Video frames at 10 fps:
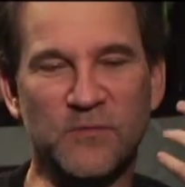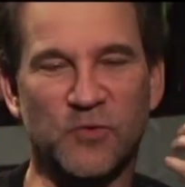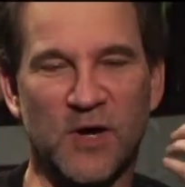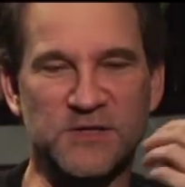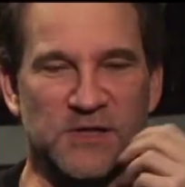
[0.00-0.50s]
one
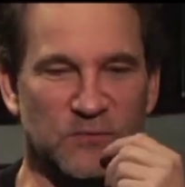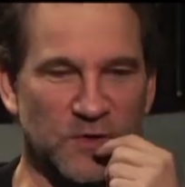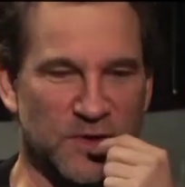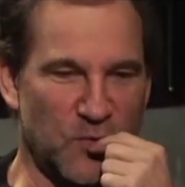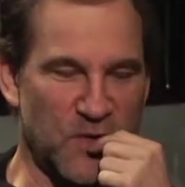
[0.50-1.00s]
project
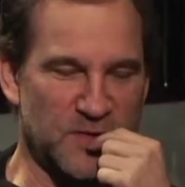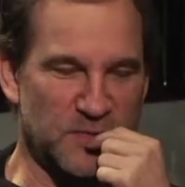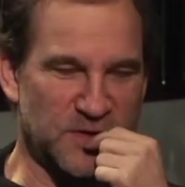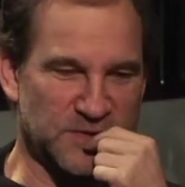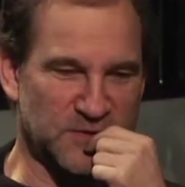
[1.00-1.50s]
where they wanted
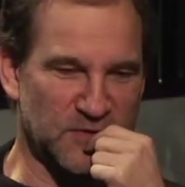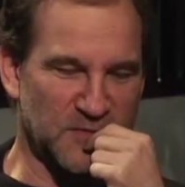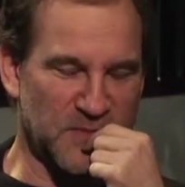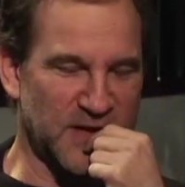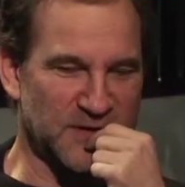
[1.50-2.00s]
me to turn
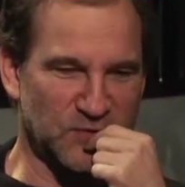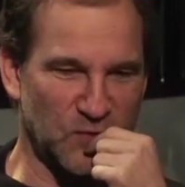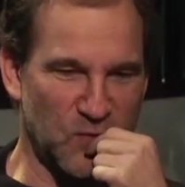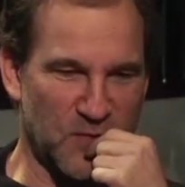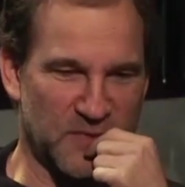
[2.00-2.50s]
a man into
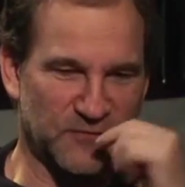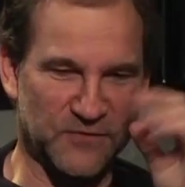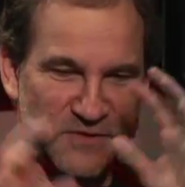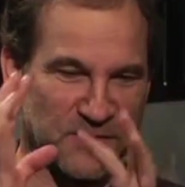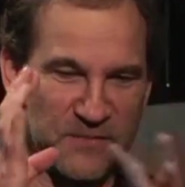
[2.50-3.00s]
a woman
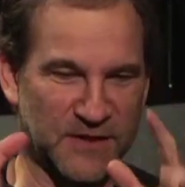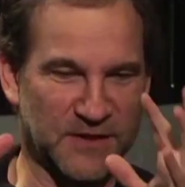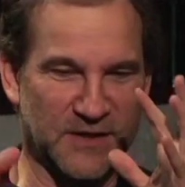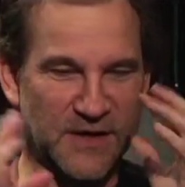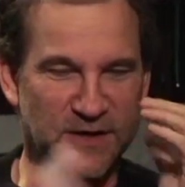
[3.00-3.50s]
for
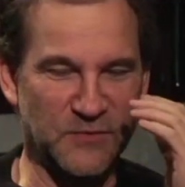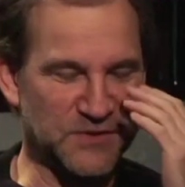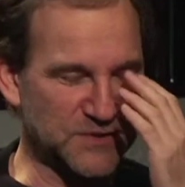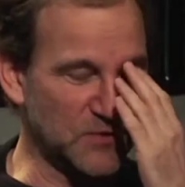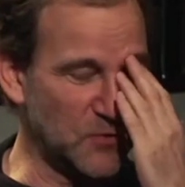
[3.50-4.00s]
something, and it
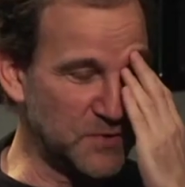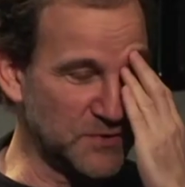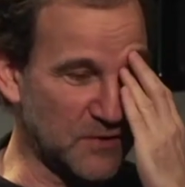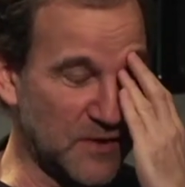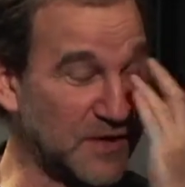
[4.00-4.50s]
was so
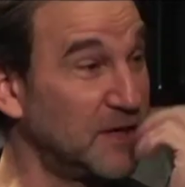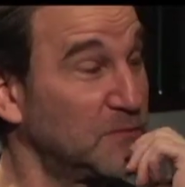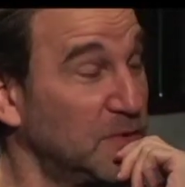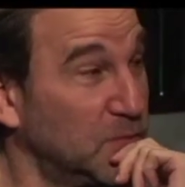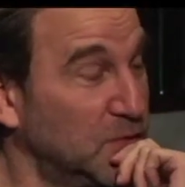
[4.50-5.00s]
bizarre. I
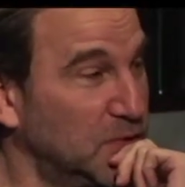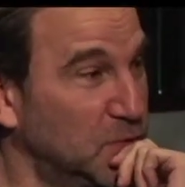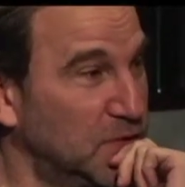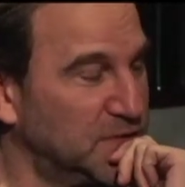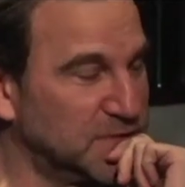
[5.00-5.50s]
can't remember what it
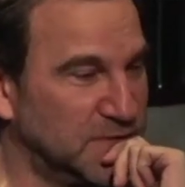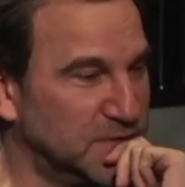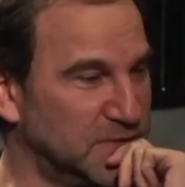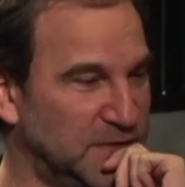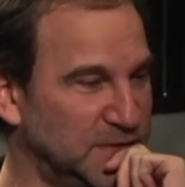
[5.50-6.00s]
was,
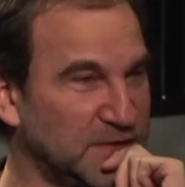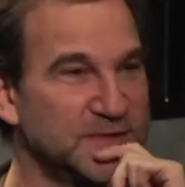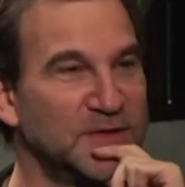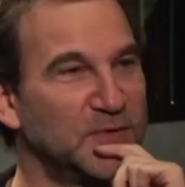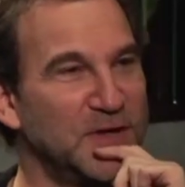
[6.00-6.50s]
though.
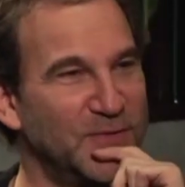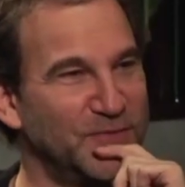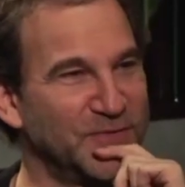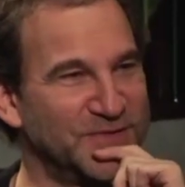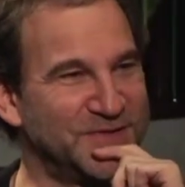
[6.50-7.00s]
That's not very helpful